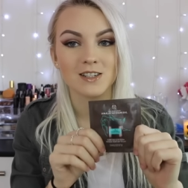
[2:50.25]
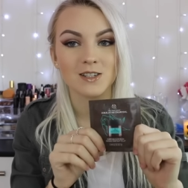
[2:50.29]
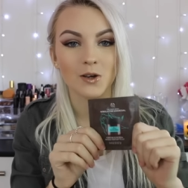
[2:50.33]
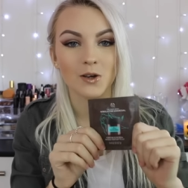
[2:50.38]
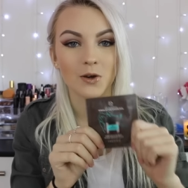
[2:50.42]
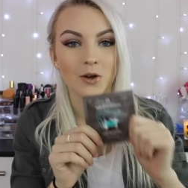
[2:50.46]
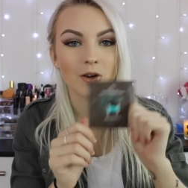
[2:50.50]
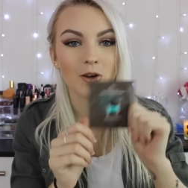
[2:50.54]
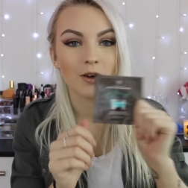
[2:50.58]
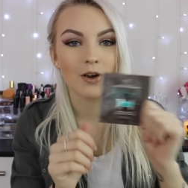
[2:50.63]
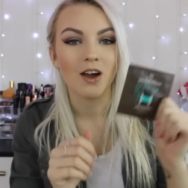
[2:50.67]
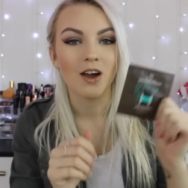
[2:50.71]
So
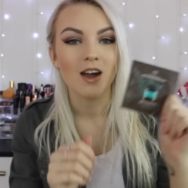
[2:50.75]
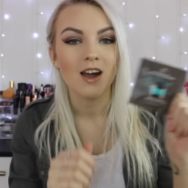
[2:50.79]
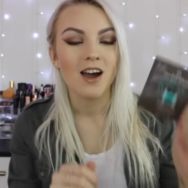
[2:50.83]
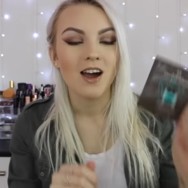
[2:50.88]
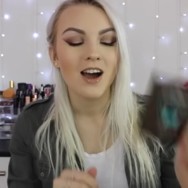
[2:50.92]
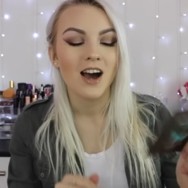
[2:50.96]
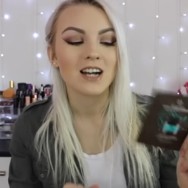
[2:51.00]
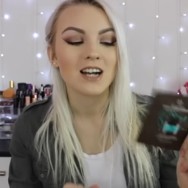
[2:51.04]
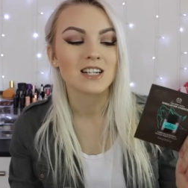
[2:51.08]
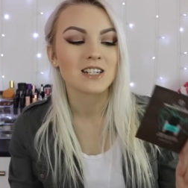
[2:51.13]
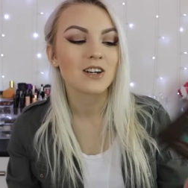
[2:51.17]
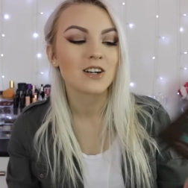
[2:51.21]

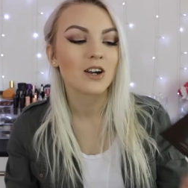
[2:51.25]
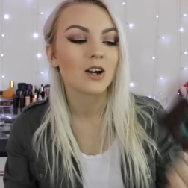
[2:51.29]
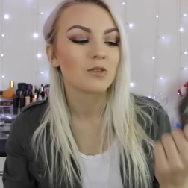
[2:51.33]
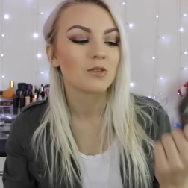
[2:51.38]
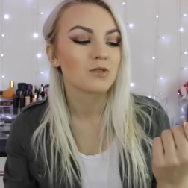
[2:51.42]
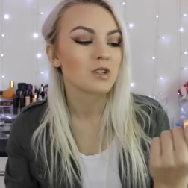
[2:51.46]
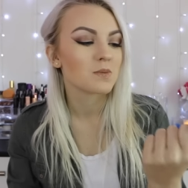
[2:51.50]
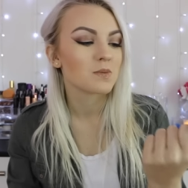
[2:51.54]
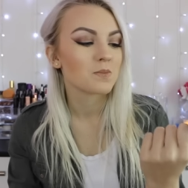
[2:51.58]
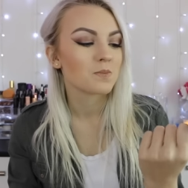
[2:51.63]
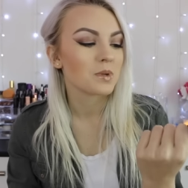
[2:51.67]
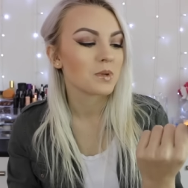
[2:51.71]
I don't know,
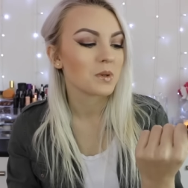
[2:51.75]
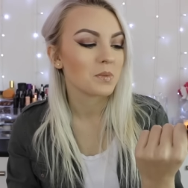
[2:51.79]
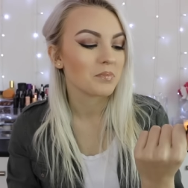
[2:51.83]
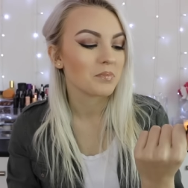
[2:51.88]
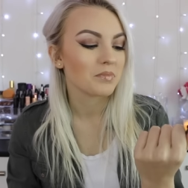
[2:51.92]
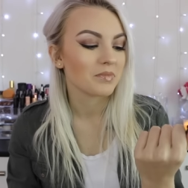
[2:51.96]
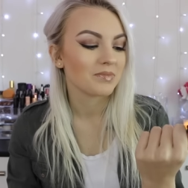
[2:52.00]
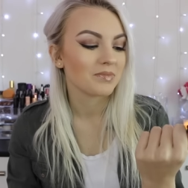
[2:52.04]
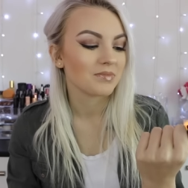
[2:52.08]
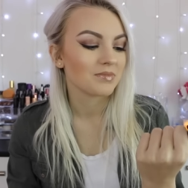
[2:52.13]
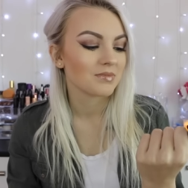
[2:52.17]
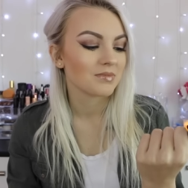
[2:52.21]
I've just
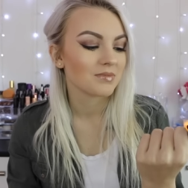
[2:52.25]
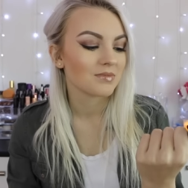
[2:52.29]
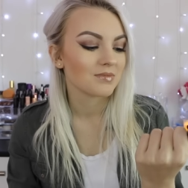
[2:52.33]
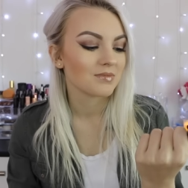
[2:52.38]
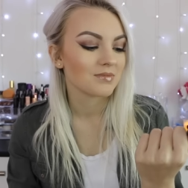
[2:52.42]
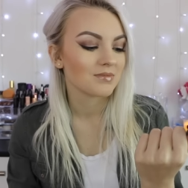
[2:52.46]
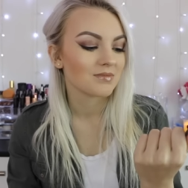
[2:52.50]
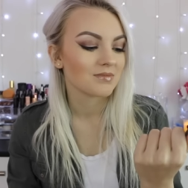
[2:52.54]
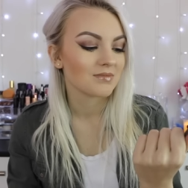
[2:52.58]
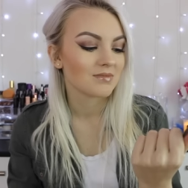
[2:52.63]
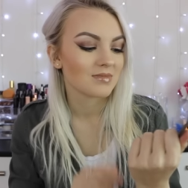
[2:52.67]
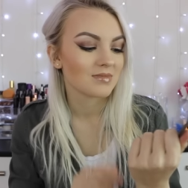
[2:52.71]
been
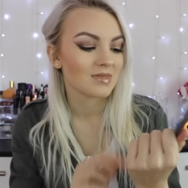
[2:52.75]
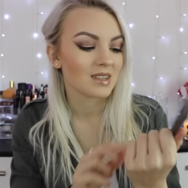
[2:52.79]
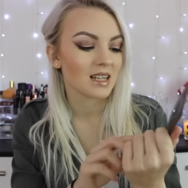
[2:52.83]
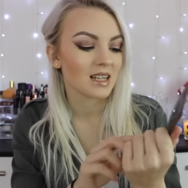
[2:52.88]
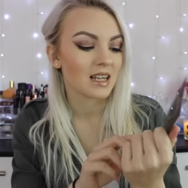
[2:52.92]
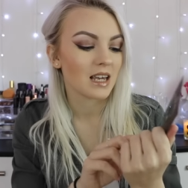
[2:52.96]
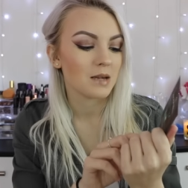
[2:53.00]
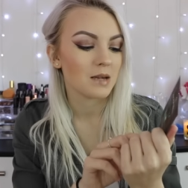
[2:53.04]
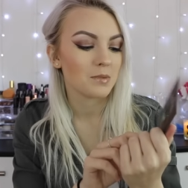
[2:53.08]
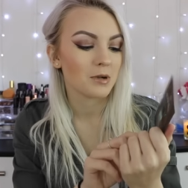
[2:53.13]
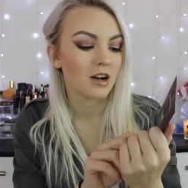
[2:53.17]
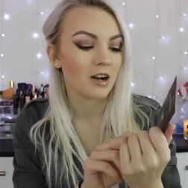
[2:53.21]

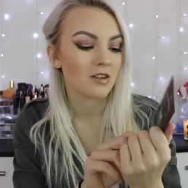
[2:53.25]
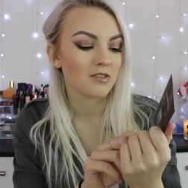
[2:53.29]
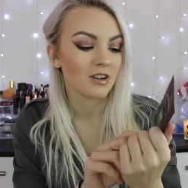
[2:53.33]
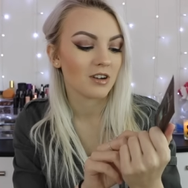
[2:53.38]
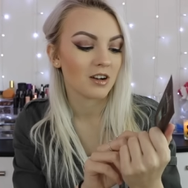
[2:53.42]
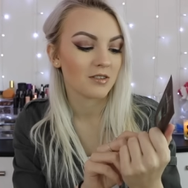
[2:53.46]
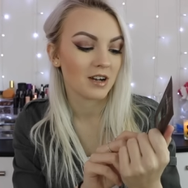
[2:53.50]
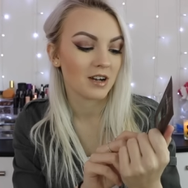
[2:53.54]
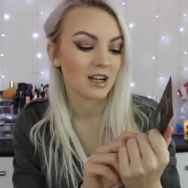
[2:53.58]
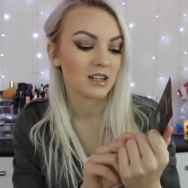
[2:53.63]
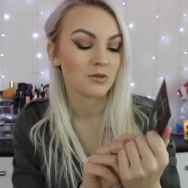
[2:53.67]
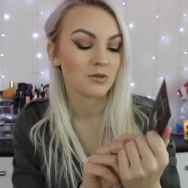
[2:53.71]
keeping it.
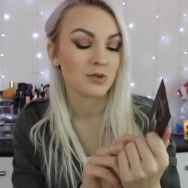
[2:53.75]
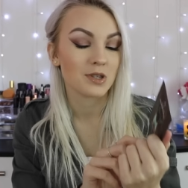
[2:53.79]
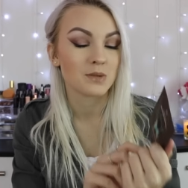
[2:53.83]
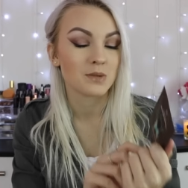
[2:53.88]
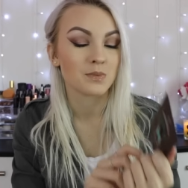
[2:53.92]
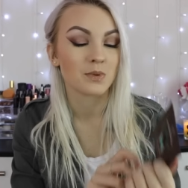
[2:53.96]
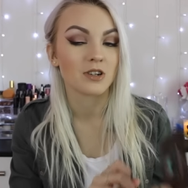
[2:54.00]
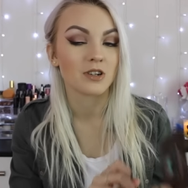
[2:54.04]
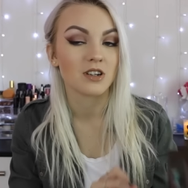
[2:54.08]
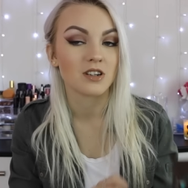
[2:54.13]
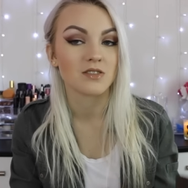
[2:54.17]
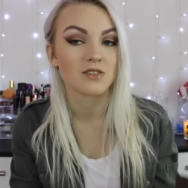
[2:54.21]
I've had all these
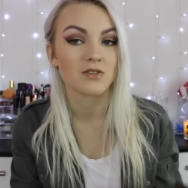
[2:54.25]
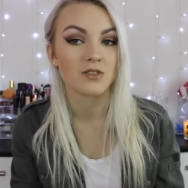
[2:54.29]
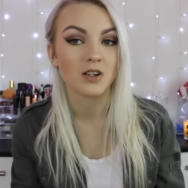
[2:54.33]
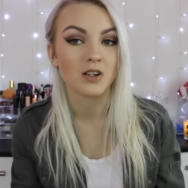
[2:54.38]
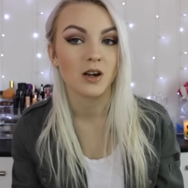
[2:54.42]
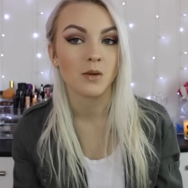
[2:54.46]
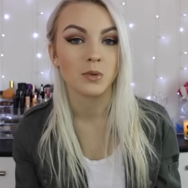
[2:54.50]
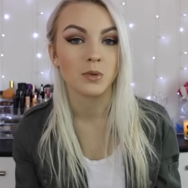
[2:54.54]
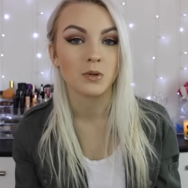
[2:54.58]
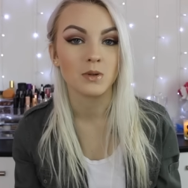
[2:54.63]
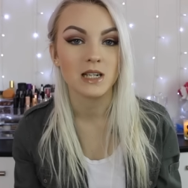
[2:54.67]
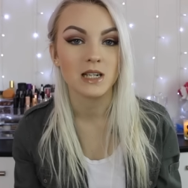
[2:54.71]
products for a
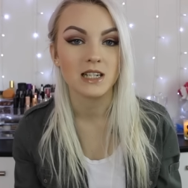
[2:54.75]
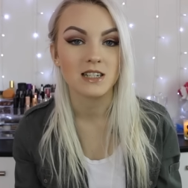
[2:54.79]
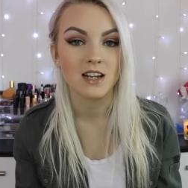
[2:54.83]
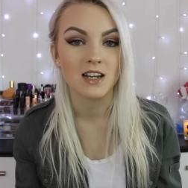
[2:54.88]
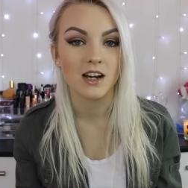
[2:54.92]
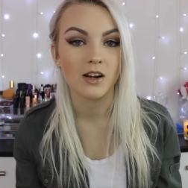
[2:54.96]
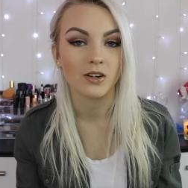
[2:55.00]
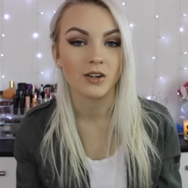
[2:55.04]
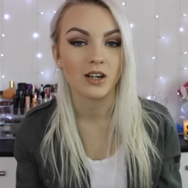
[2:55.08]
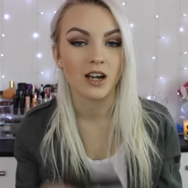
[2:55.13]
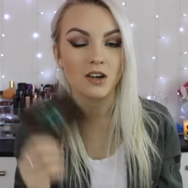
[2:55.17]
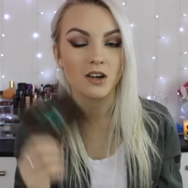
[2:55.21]
couple of weeks
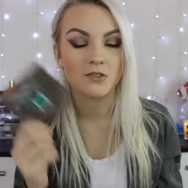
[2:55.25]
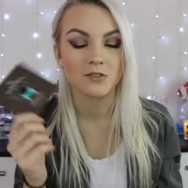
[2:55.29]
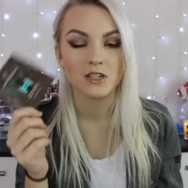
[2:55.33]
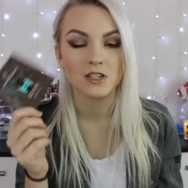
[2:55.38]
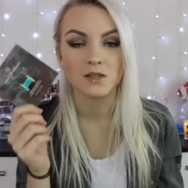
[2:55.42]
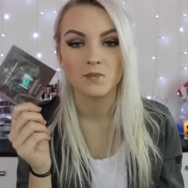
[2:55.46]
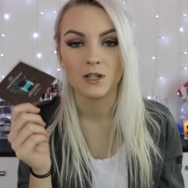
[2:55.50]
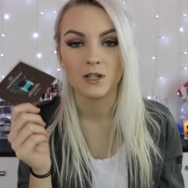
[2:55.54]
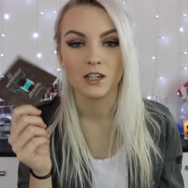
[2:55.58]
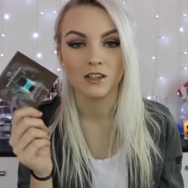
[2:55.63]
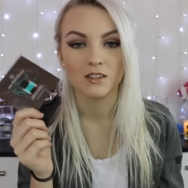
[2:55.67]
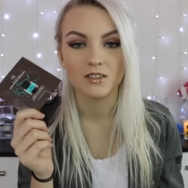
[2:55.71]
now, and I have
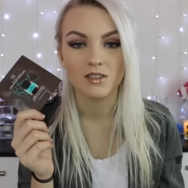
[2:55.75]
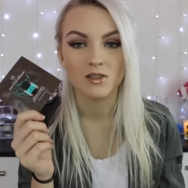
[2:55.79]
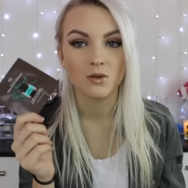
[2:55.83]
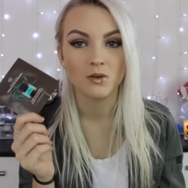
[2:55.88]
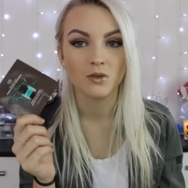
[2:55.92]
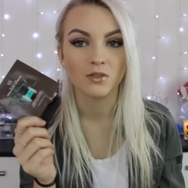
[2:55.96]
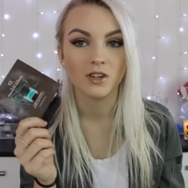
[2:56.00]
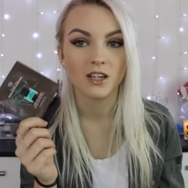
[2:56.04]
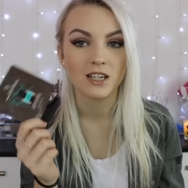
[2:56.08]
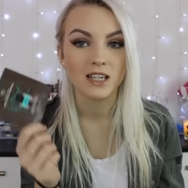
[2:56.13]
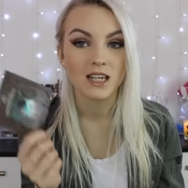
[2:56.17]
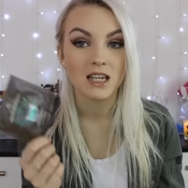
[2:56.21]
just been sort
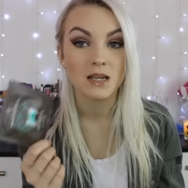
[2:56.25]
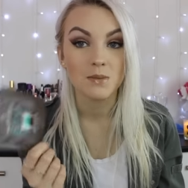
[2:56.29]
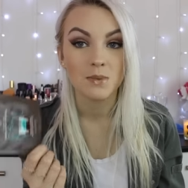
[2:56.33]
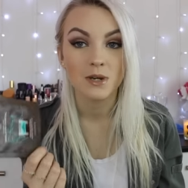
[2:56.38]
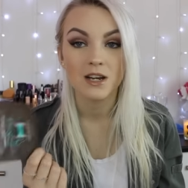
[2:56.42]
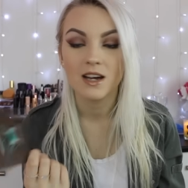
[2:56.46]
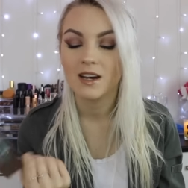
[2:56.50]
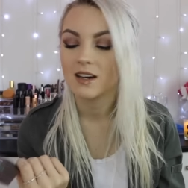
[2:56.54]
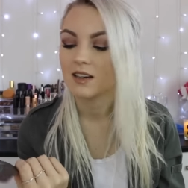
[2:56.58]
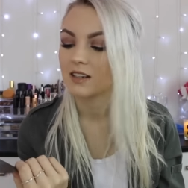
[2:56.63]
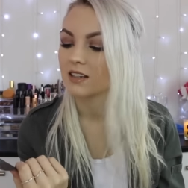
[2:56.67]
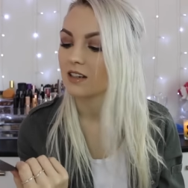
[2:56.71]
of like
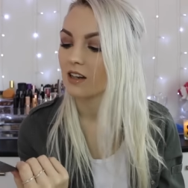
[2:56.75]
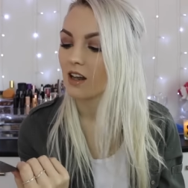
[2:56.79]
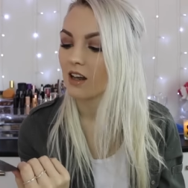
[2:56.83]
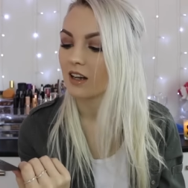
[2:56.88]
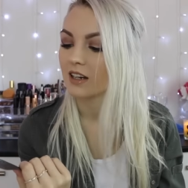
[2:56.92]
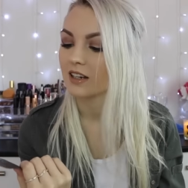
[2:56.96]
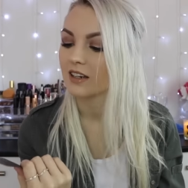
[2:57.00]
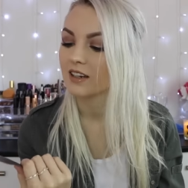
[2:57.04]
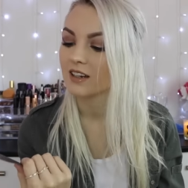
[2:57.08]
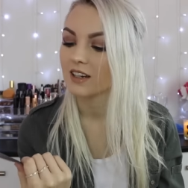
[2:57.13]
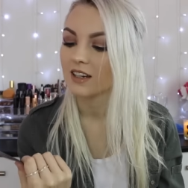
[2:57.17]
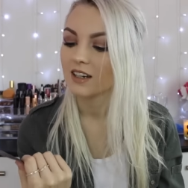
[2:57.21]
keeping it and
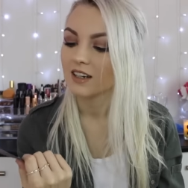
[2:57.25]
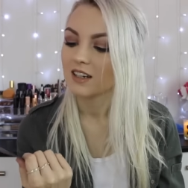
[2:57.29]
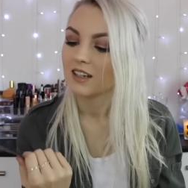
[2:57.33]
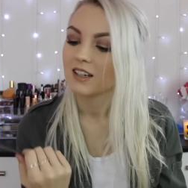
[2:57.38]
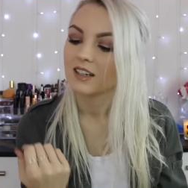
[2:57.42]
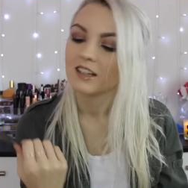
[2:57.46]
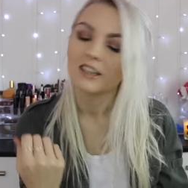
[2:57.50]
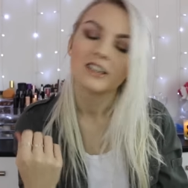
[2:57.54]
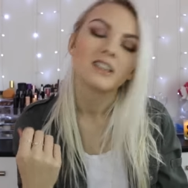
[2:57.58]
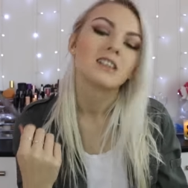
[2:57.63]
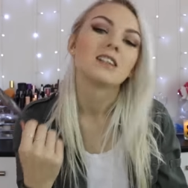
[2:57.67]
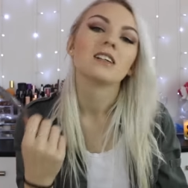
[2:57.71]
like,
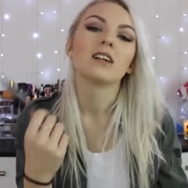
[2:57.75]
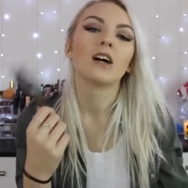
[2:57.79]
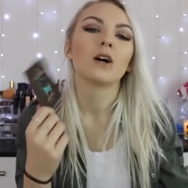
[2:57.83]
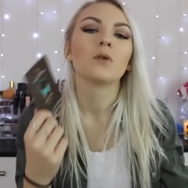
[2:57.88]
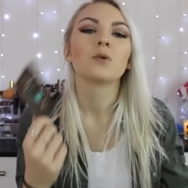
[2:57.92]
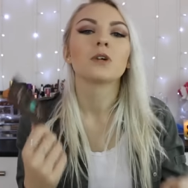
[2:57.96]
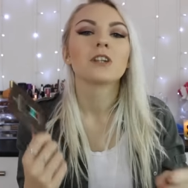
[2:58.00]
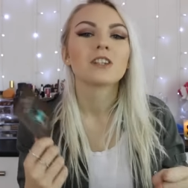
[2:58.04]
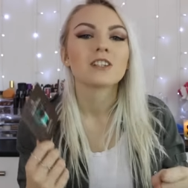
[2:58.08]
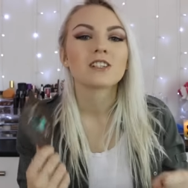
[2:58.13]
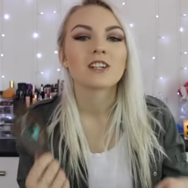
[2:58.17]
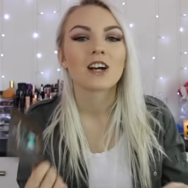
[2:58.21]
I
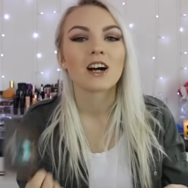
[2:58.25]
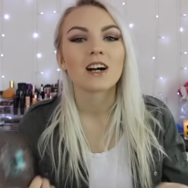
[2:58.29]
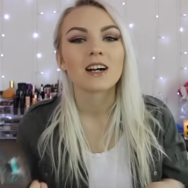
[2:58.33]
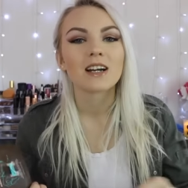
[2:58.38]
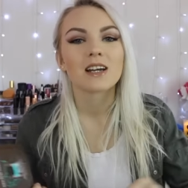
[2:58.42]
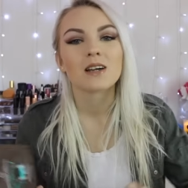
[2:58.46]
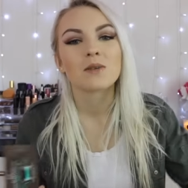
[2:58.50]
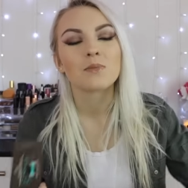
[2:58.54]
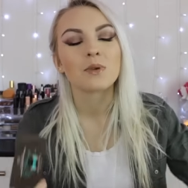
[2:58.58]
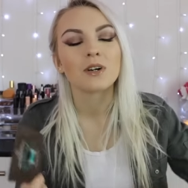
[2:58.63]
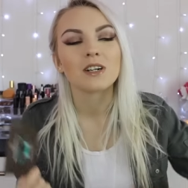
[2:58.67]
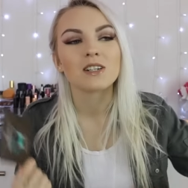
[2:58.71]
want to try
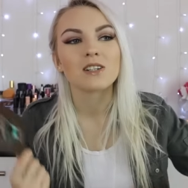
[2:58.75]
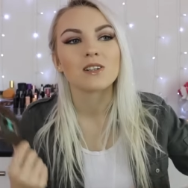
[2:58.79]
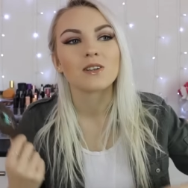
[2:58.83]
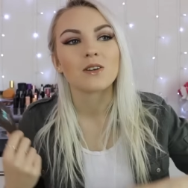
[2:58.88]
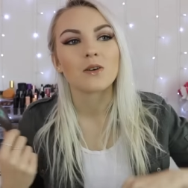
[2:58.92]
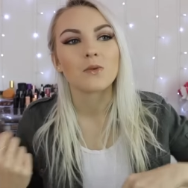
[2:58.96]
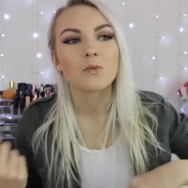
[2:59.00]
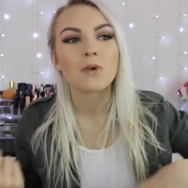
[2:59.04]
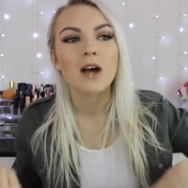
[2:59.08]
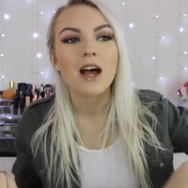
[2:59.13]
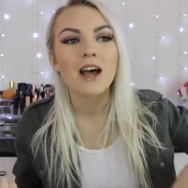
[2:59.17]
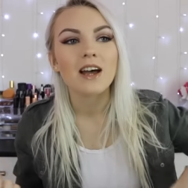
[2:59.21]
it, but I don't
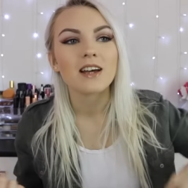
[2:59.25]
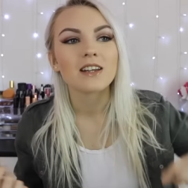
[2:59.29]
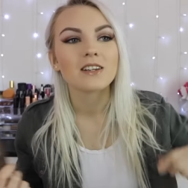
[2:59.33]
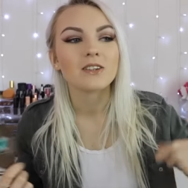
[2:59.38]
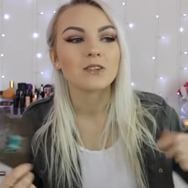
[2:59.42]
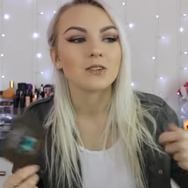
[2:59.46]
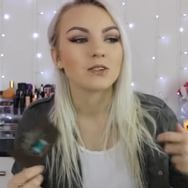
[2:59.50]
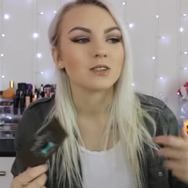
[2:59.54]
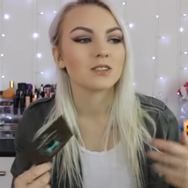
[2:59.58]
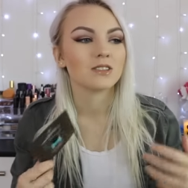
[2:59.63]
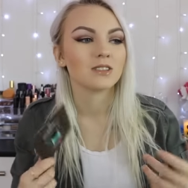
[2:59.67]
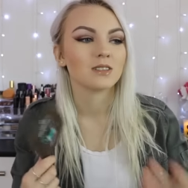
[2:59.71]
know when,
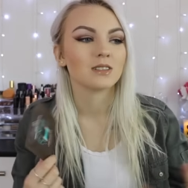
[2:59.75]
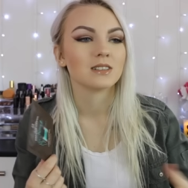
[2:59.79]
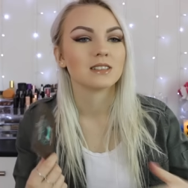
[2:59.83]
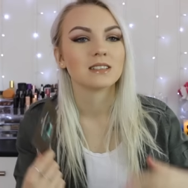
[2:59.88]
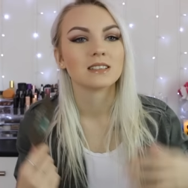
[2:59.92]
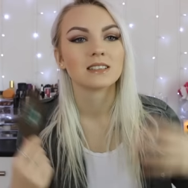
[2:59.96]
or